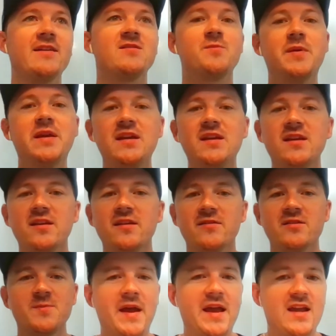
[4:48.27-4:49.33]

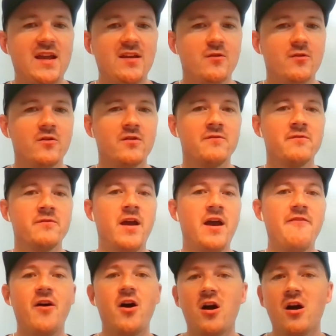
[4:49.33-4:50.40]
SP, Spain, or
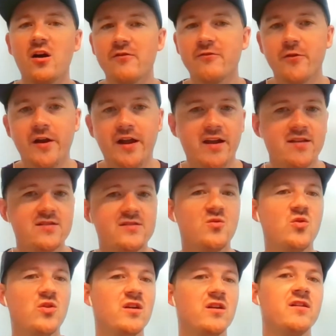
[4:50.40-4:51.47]
FR,
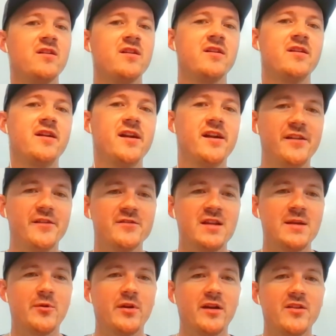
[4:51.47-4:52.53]
France, or any of those
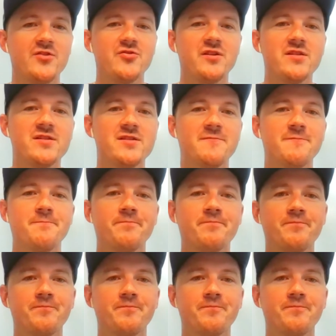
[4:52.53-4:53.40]
neighboring countries.